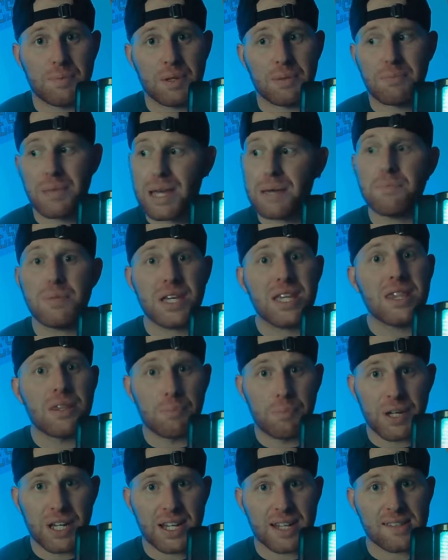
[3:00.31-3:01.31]
maybe the
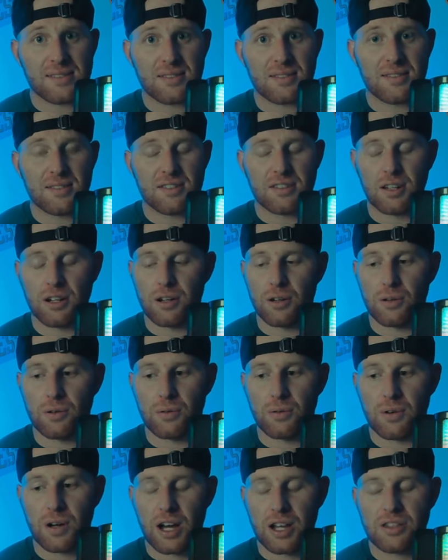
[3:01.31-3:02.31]
biggest.
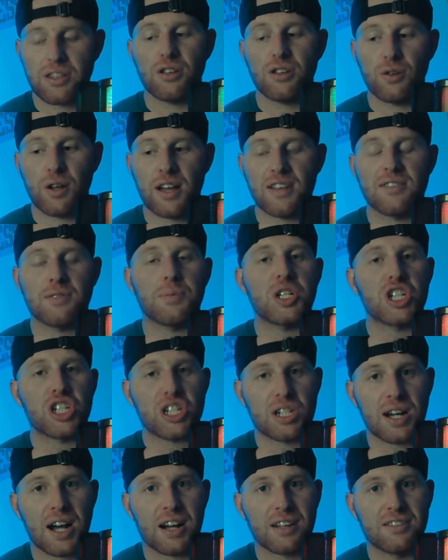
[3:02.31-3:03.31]
So I think you guys will be
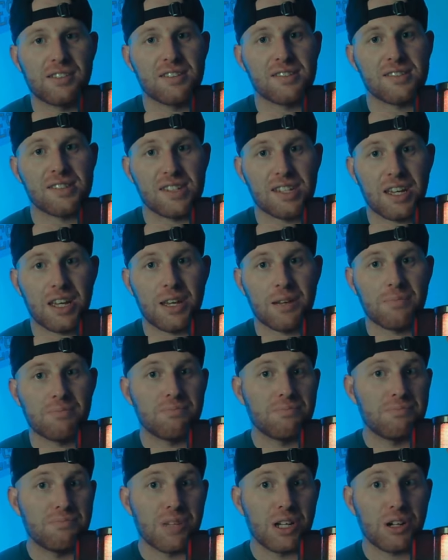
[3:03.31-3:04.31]
shocked to see
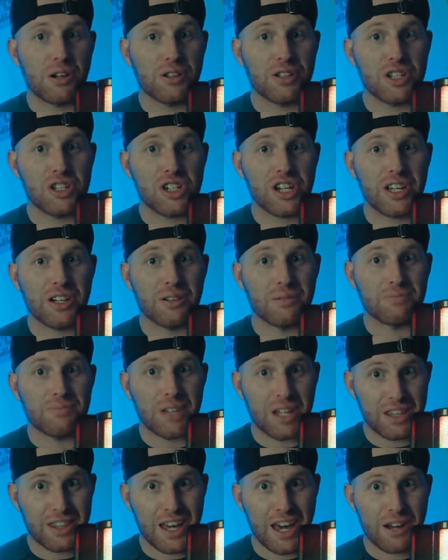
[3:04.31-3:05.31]
him here on the channel
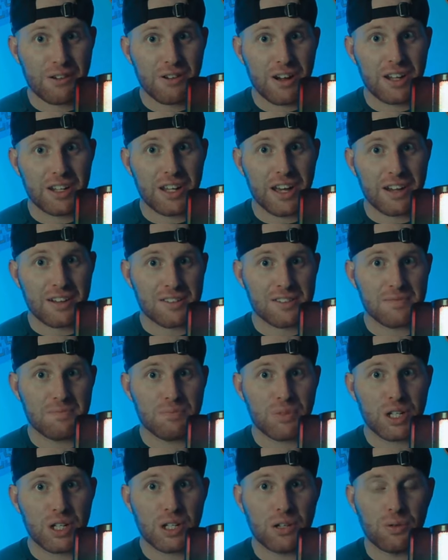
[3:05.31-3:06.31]
in the Adirondacks.
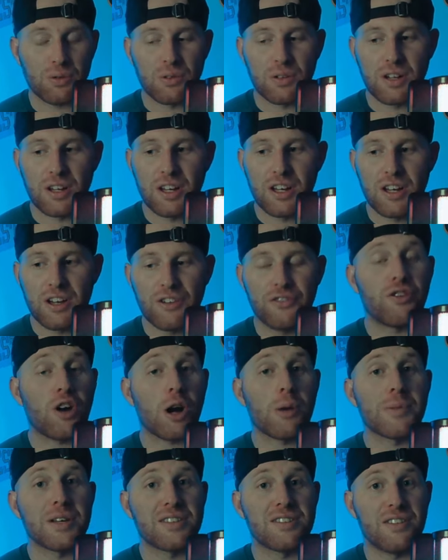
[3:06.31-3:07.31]
Pretty cool.
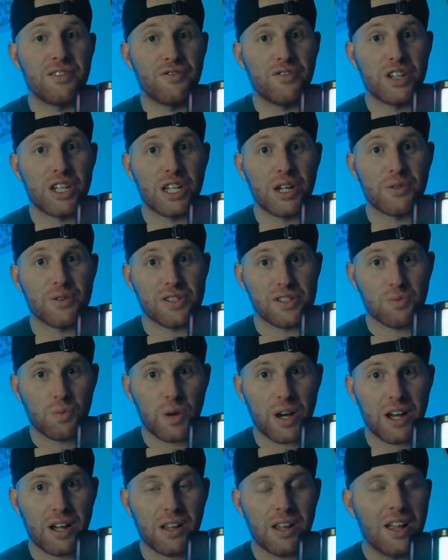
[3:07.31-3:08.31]
Farmington video as
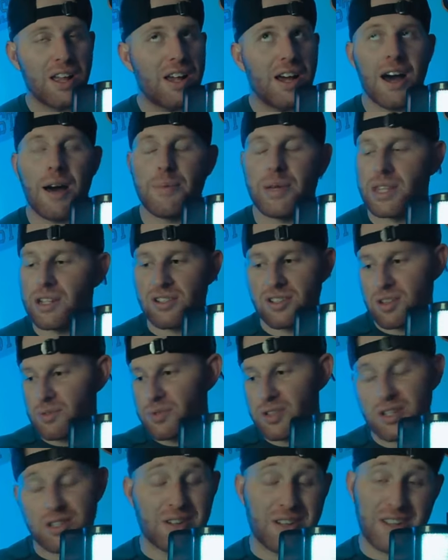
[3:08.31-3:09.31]
well. I mean, there's
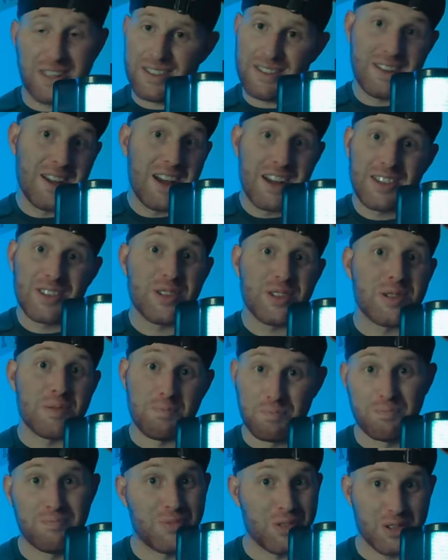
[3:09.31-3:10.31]

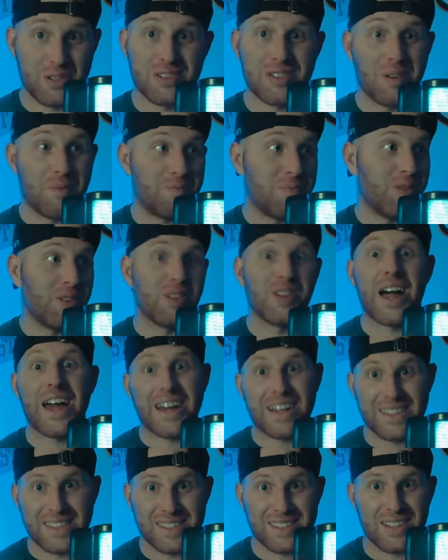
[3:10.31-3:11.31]
a
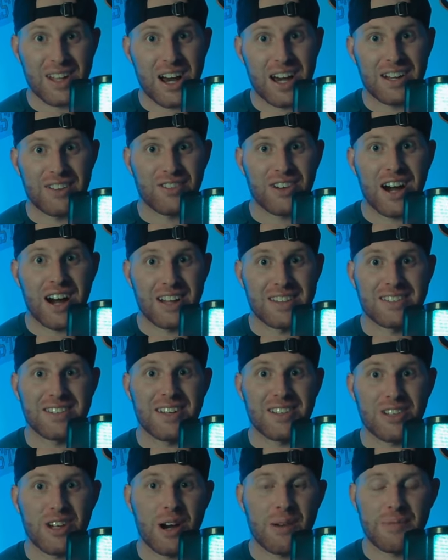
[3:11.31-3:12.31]
landslide of
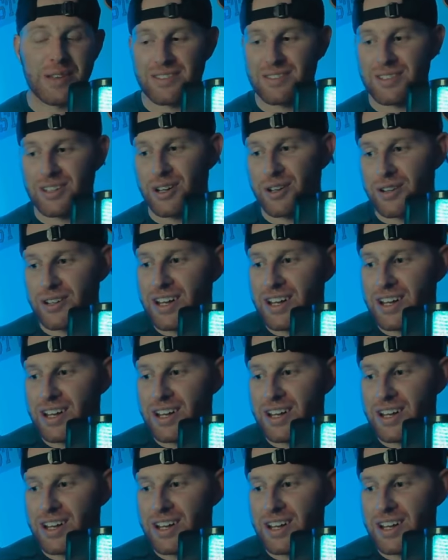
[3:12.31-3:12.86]
content coming, so